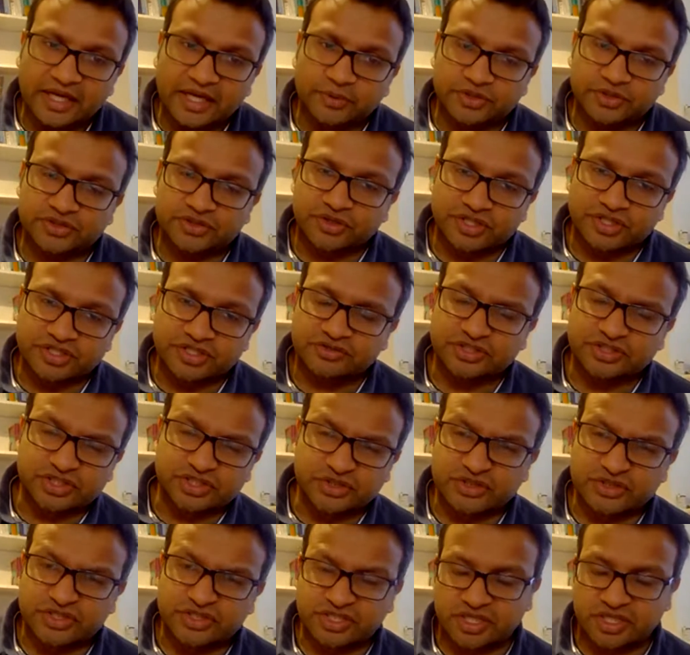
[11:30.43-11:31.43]
We're trying to
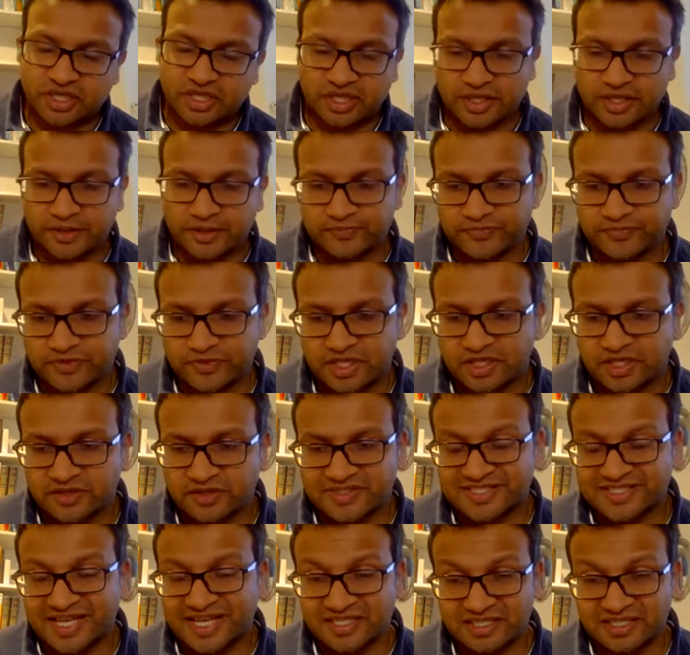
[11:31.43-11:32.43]
introduce kind
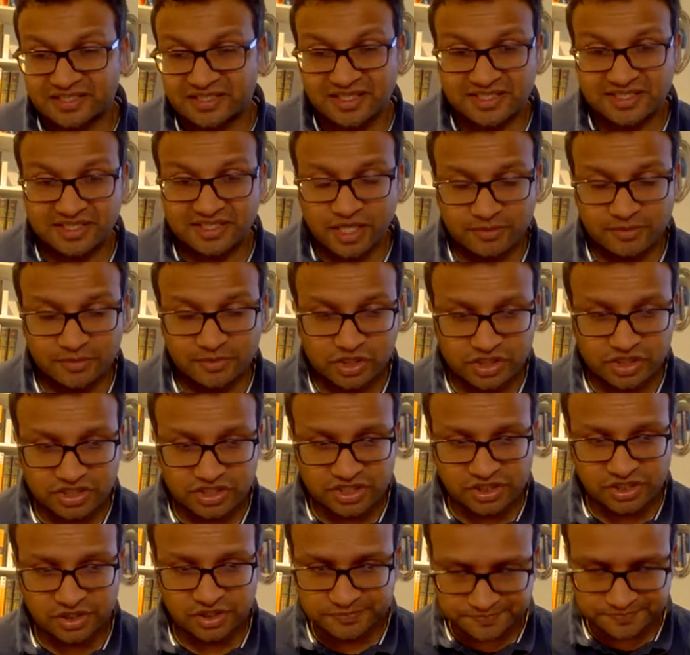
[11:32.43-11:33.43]
of standardized
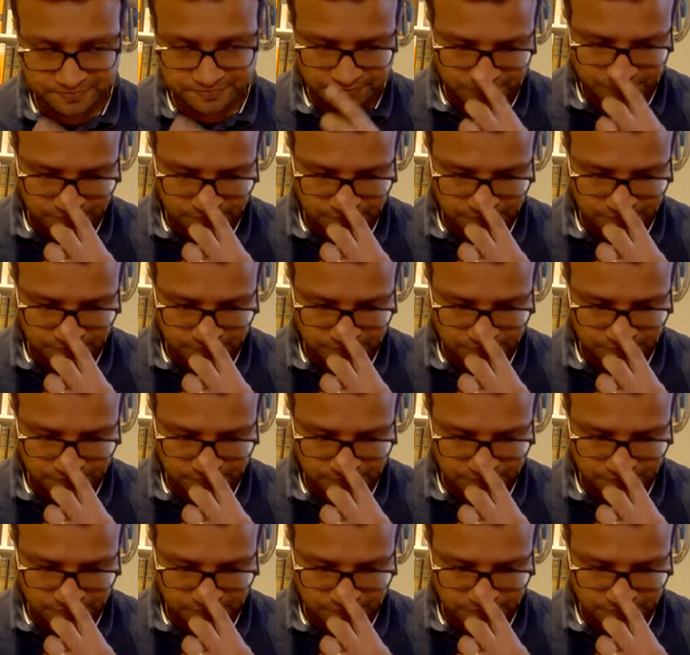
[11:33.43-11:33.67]
terminology,